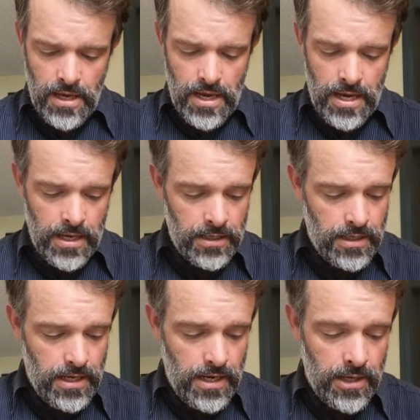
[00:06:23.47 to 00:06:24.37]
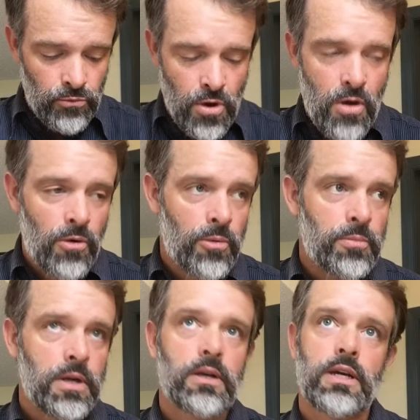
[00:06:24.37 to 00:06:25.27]
And in
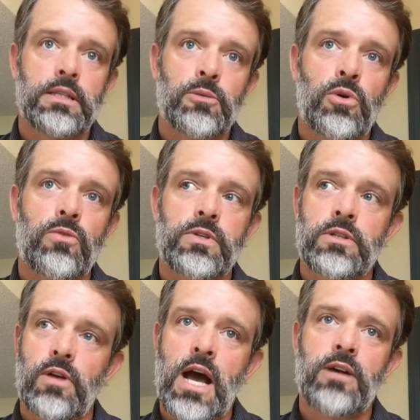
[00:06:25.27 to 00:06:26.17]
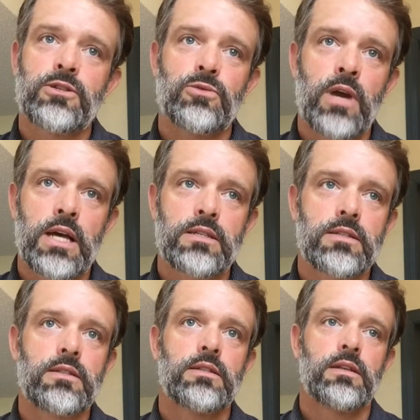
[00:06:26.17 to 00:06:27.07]
Rome, it's important for us to know house
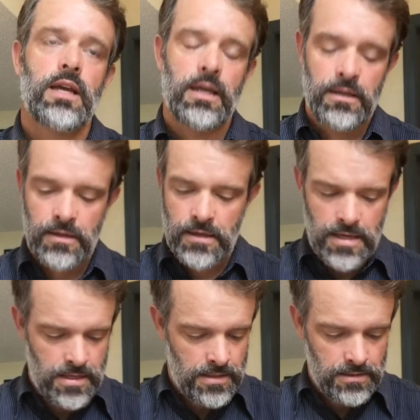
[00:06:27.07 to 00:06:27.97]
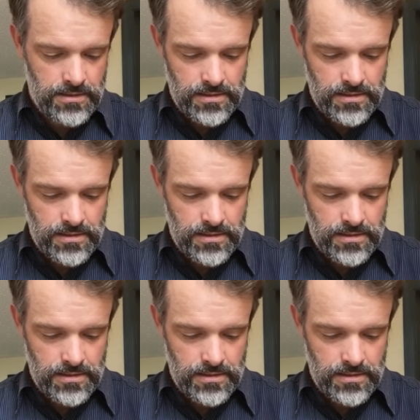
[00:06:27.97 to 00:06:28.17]
arrest and